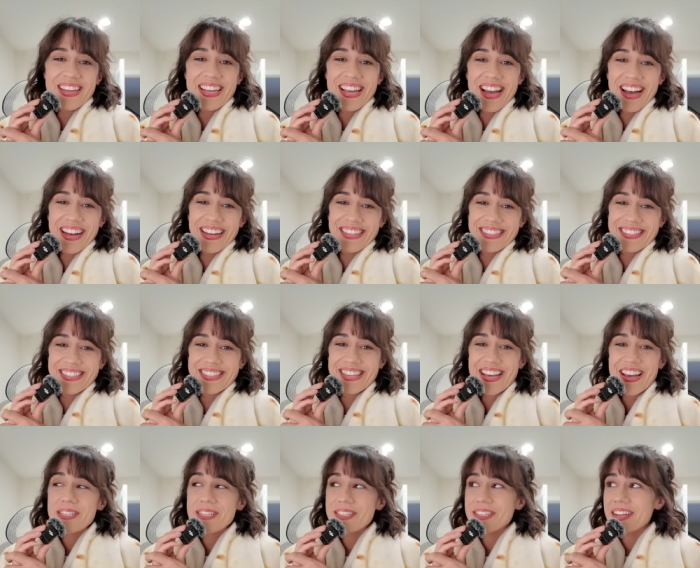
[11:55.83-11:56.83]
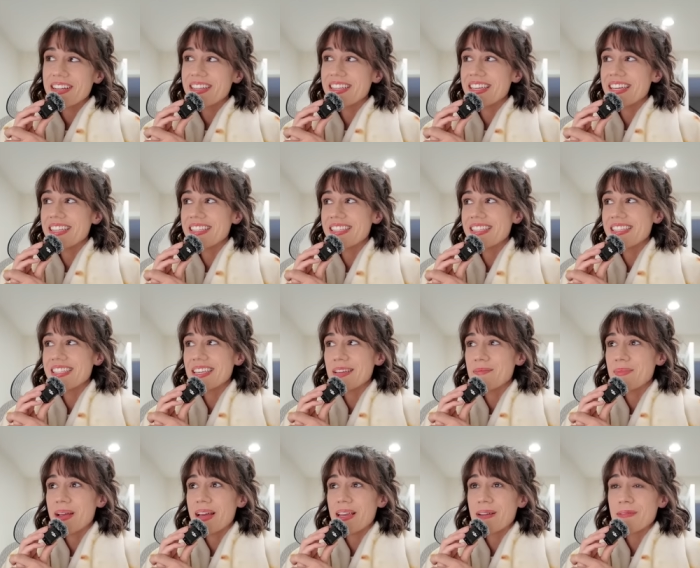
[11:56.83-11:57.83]
because we just got the kids to
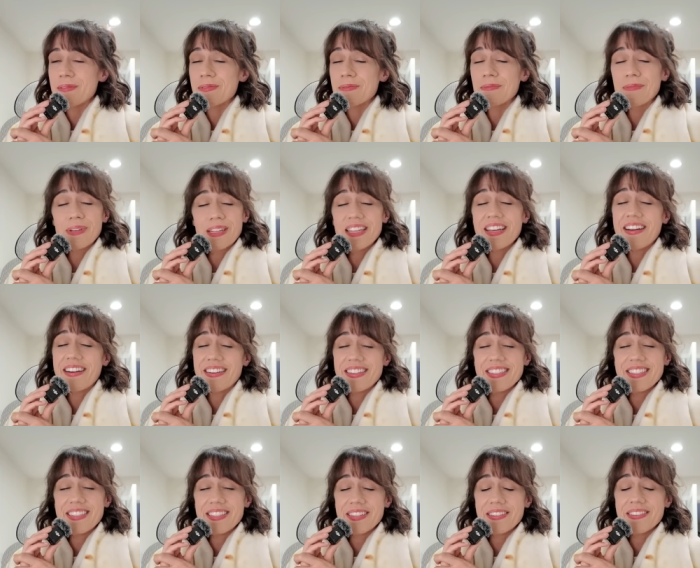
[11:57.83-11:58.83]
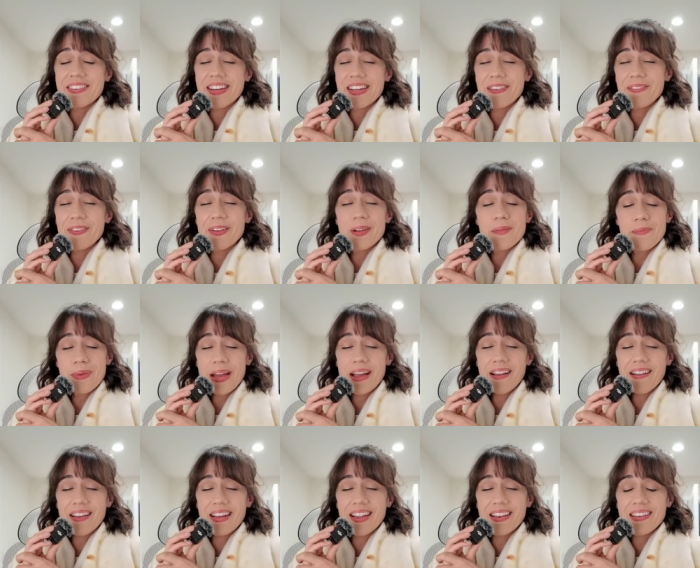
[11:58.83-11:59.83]
sleep and it was really hard to do. And if you're a
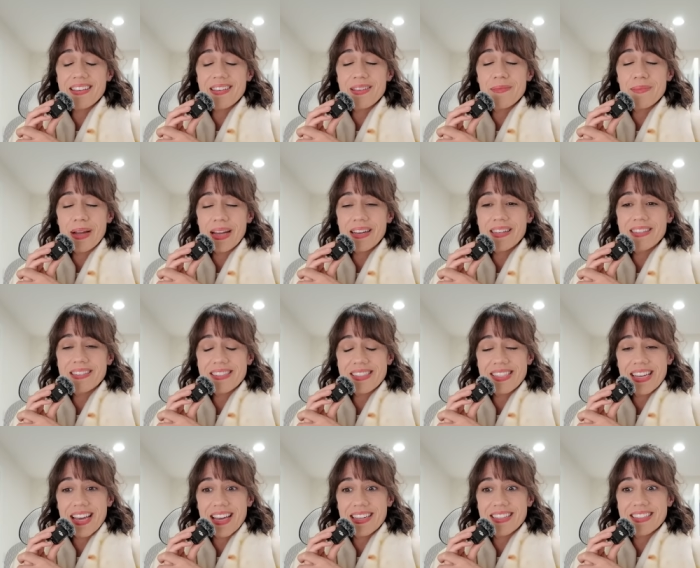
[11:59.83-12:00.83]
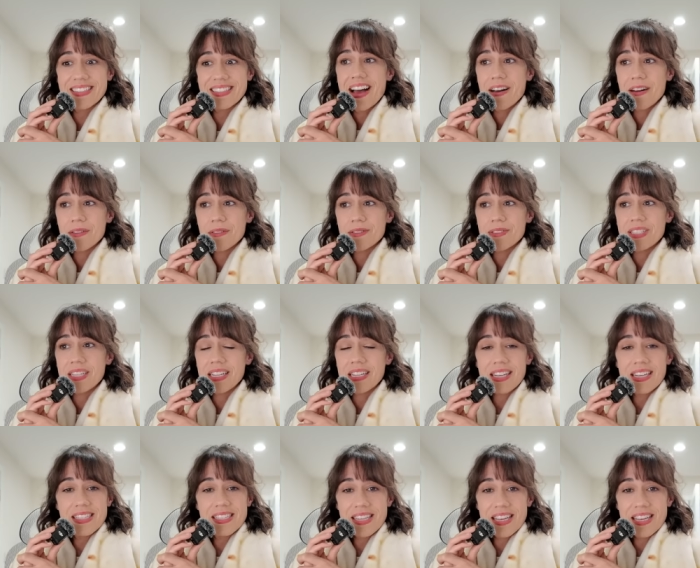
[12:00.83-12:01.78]
parent, you might understand how daylight